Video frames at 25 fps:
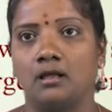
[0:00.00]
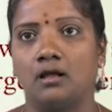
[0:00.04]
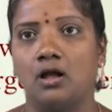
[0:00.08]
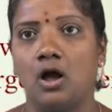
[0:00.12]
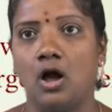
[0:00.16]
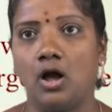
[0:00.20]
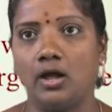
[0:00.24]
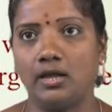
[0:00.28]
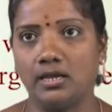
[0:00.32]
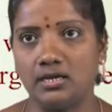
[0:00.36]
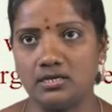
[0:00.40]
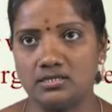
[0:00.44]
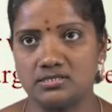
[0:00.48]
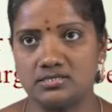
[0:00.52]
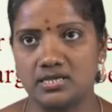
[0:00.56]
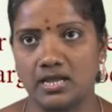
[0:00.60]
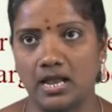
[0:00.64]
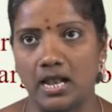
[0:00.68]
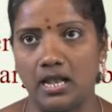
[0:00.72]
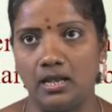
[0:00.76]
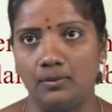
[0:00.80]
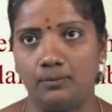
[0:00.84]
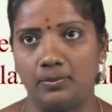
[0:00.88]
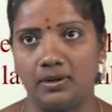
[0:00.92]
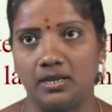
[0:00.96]
Coins
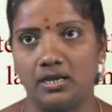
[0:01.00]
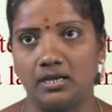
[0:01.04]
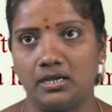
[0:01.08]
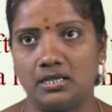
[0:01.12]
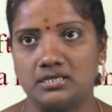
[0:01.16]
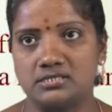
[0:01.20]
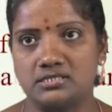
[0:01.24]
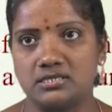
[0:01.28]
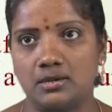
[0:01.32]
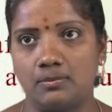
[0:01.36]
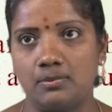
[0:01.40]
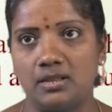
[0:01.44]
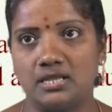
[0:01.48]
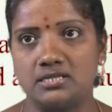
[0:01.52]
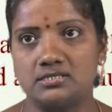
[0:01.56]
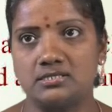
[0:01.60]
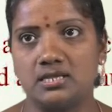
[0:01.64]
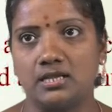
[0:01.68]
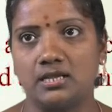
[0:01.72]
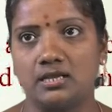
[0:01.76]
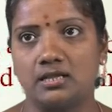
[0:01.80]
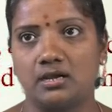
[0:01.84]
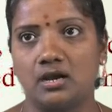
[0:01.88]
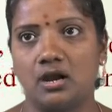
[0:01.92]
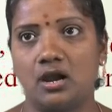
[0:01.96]
helped in
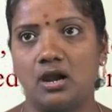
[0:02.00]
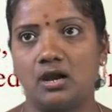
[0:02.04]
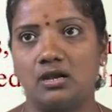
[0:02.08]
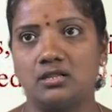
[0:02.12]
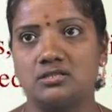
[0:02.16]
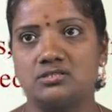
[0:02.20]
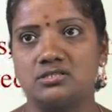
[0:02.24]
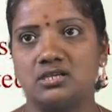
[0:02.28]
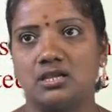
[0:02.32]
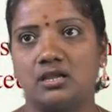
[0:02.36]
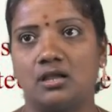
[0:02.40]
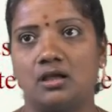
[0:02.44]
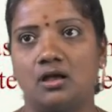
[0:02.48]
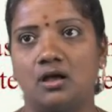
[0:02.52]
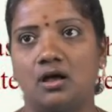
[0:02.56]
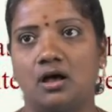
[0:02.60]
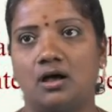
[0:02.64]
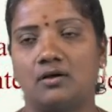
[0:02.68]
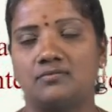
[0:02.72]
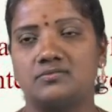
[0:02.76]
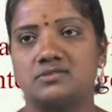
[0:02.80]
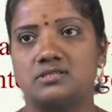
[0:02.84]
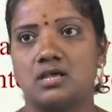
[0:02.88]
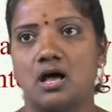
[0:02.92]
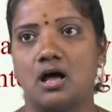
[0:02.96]
establishing chronology
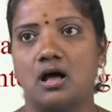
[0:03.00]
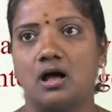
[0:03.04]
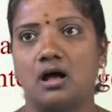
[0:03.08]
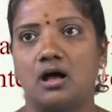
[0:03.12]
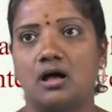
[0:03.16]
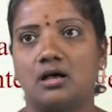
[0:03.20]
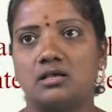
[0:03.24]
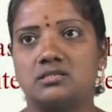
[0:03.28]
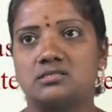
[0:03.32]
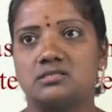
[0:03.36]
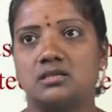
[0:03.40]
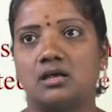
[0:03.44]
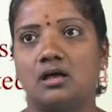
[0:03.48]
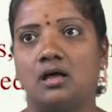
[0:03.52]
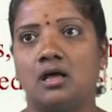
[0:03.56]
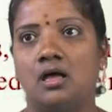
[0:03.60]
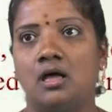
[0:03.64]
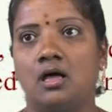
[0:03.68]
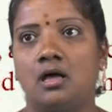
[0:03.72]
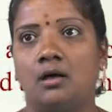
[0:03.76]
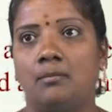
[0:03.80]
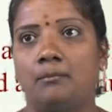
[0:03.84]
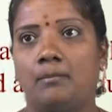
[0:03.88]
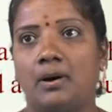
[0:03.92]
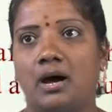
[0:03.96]
of Sagas,
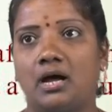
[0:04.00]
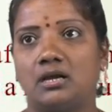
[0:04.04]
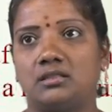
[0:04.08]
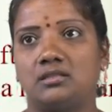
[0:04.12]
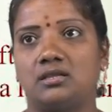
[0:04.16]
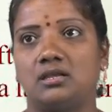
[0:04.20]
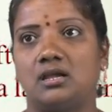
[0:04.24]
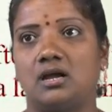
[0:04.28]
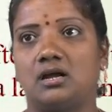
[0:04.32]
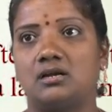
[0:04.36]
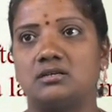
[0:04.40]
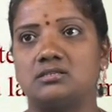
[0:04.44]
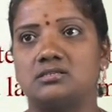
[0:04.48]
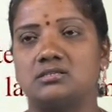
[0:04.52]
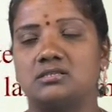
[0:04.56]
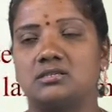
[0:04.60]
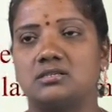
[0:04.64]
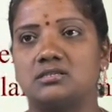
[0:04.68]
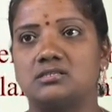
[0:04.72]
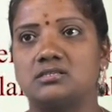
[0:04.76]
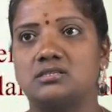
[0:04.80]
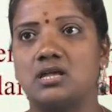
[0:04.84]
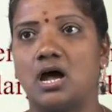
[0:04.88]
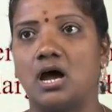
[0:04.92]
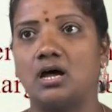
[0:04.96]
Parthians,
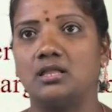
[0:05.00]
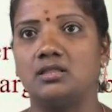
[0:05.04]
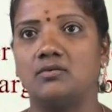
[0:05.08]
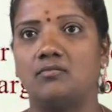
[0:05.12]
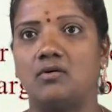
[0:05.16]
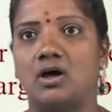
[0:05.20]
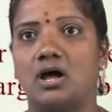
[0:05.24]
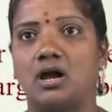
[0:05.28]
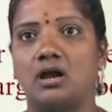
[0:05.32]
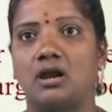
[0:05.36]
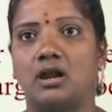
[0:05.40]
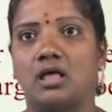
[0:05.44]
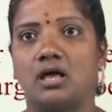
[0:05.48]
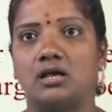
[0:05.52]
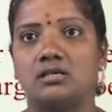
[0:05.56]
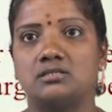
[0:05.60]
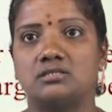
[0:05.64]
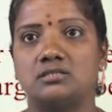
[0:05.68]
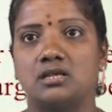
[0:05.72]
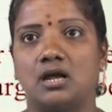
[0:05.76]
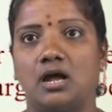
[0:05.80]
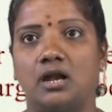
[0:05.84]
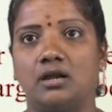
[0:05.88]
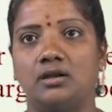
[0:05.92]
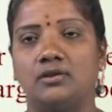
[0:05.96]
Satavahanas
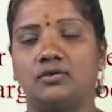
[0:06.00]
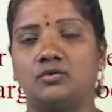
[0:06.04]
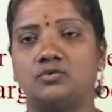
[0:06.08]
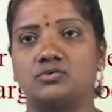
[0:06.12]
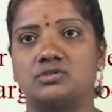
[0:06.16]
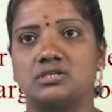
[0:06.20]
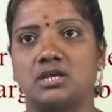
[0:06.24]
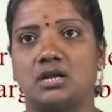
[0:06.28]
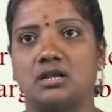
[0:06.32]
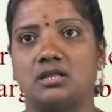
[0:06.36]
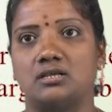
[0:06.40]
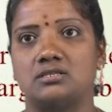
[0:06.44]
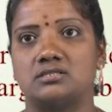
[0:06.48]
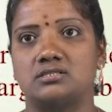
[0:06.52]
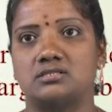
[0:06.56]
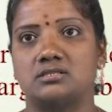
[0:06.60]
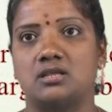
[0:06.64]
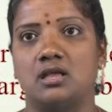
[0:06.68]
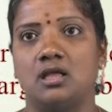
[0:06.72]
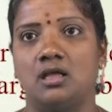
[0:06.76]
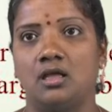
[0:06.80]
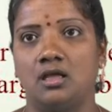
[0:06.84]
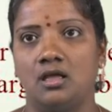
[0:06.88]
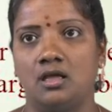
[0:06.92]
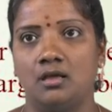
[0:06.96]
and Kushanas.
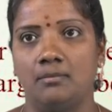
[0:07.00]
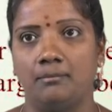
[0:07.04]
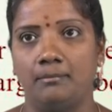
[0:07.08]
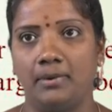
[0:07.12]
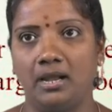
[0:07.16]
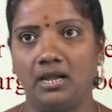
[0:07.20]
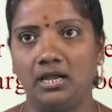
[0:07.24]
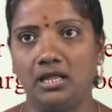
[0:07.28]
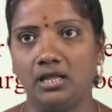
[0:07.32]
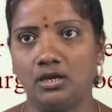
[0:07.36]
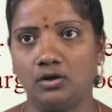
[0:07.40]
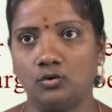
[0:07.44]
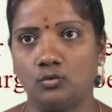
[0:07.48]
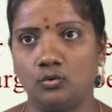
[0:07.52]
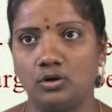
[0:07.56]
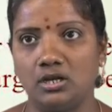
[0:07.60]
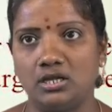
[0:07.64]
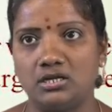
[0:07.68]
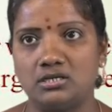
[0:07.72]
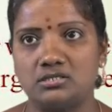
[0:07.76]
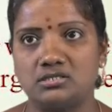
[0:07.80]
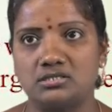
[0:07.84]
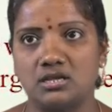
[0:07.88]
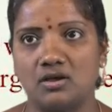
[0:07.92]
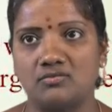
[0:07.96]
Many
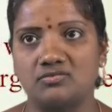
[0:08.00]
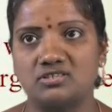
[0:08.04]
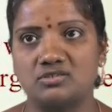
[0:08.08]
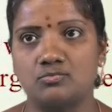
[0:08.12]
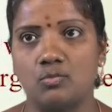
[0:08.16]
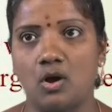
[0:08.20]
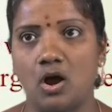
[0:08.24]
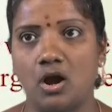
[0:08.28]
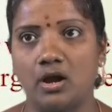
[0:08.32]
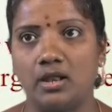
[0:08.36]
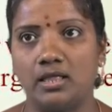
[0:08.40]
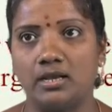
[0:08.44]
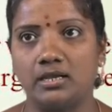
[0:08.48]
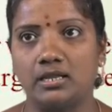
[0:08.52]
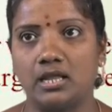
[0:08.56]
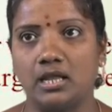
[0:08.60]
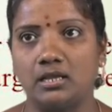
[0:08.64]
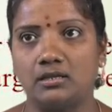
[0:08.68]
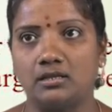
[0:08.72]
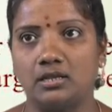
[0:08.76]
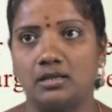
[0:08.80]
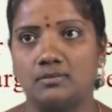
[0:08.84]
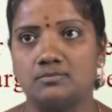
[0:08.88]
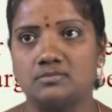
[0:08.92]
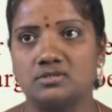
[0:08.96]
rulers of smaller
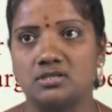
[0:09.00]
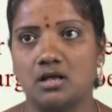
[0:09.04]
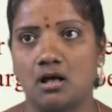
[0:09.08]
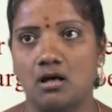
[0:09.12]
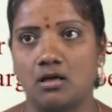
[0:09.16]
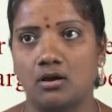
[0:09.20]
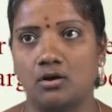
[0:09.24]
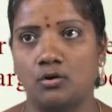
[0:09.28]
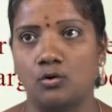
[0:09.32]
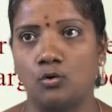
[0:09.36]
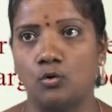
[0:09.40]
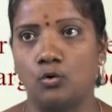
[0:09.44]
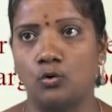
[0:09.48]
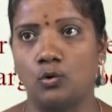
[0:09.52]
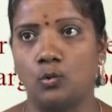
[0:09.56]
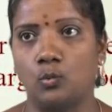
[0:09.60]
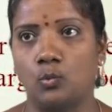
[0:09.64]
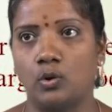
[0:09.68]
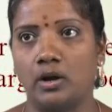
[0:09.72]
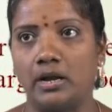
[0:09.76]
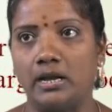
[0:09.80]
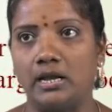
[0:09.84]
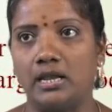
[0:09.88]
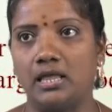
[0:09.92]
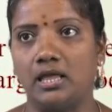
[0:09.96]
kingdoms are known
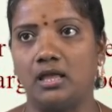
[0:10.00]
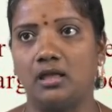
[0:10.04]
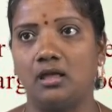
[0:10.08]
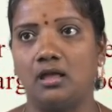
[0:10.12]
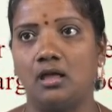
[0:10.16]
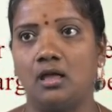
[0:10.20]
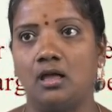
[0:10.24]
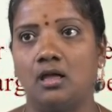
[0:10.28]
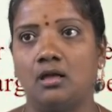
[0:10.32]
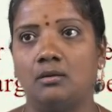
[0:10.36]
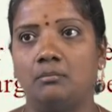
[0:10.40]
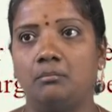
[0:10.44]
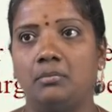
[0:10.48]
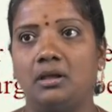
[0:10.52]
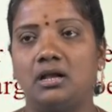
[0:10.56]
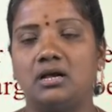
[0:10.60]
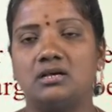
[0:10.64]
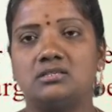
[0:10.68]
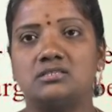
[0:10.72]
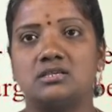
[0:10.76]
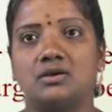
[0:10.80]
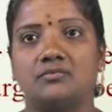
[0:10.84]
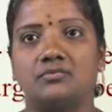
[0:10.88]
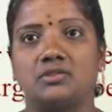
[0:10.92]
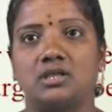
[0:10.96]
only
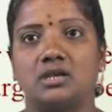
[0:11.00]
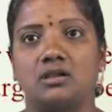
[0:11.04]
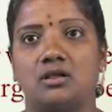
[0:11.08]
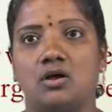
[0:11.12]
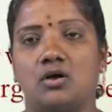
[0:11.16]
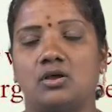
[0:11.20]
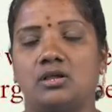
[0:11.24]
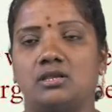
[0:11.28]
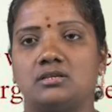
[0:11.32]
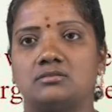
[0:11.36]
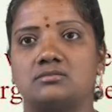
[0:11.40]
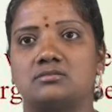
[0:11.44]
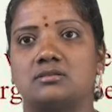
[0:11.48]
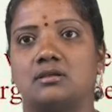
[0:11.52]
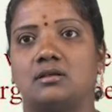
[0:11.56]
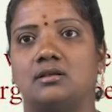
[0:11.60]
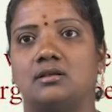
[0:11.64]
because of their coins.